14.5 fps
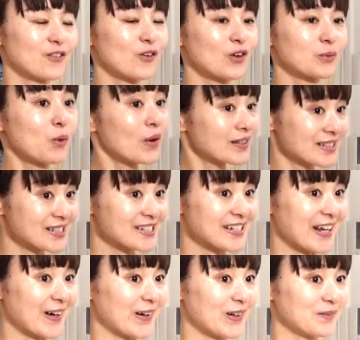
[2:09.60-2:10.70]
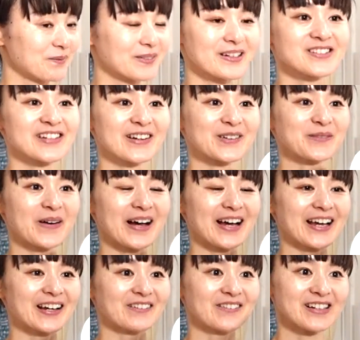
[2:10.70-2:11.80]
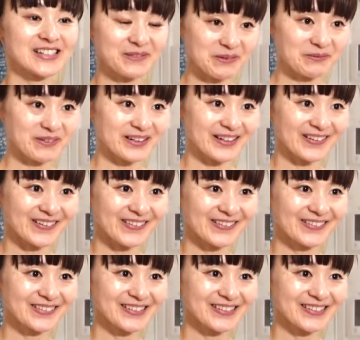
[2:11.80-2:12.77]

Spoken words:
For more detail, please check my recipe video.